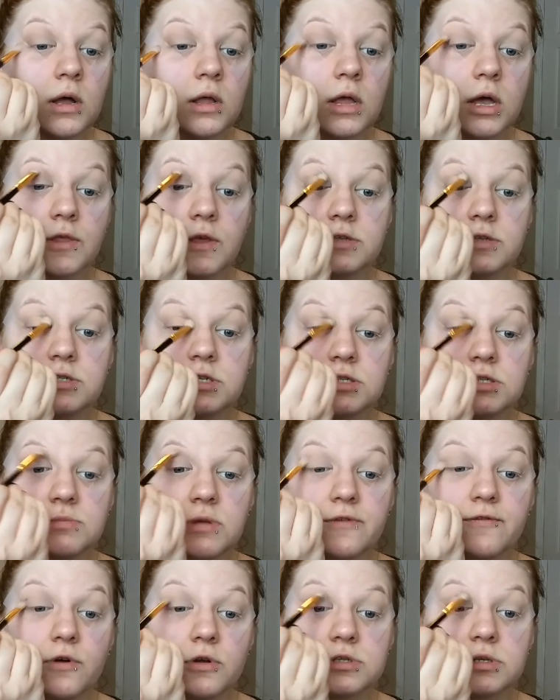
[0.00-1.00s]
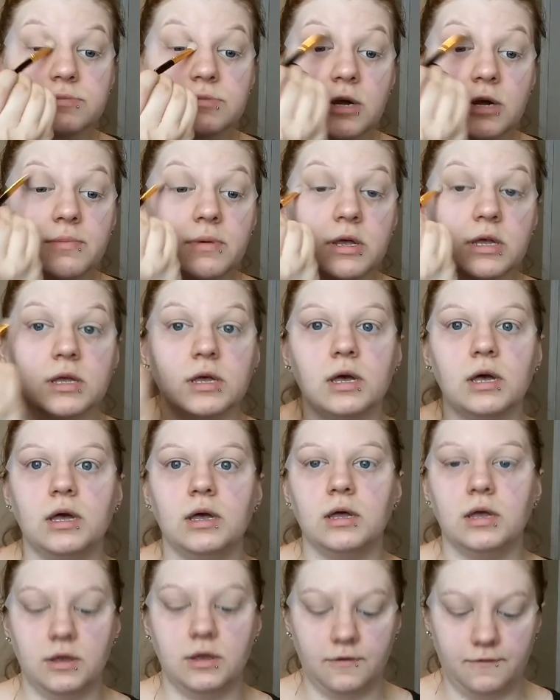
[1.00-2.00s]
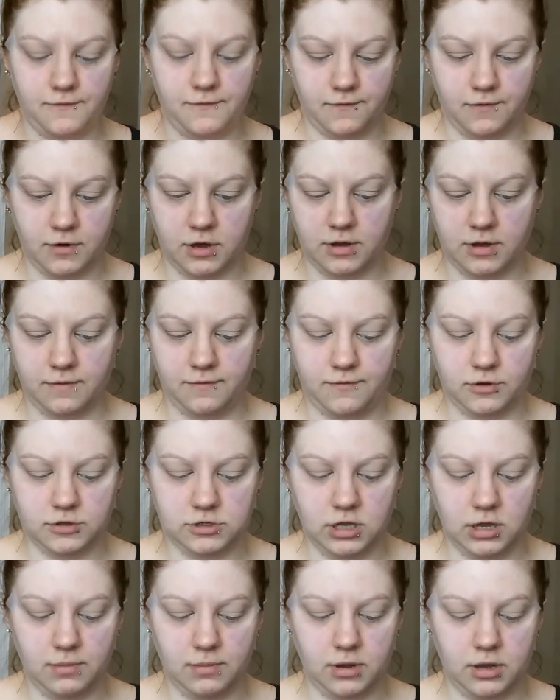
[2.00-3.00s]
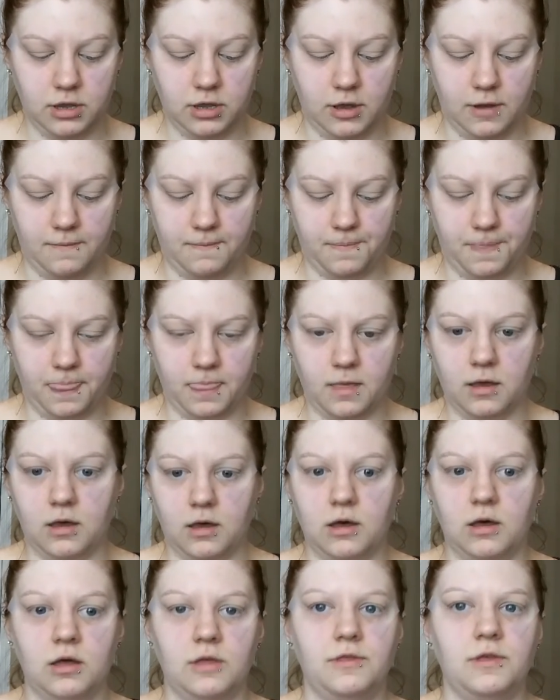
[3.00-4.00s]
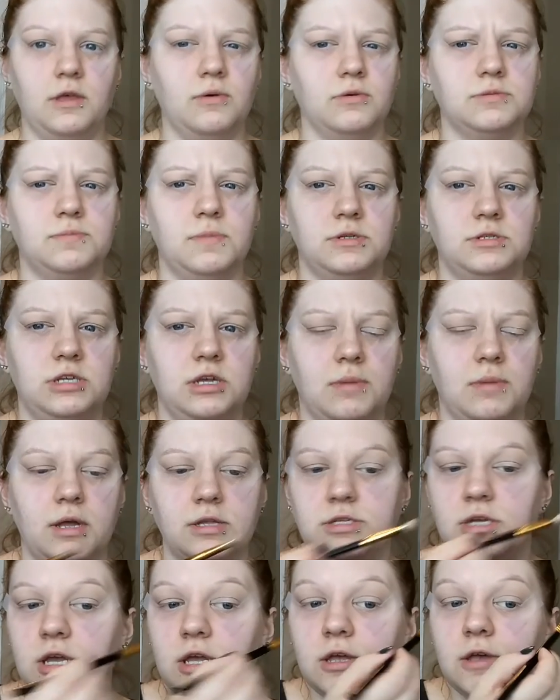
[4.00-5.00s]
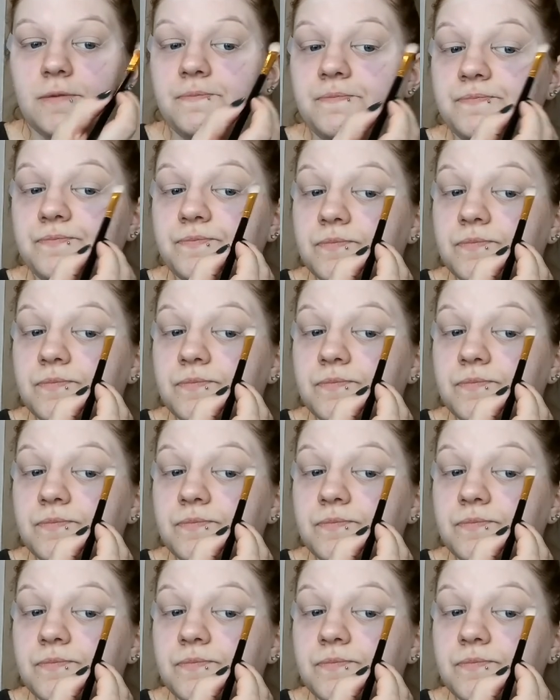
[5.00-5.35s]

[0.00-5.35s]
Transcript: Like, this isn't my full-time job. Like, if you saw my I think it was my TMI tag.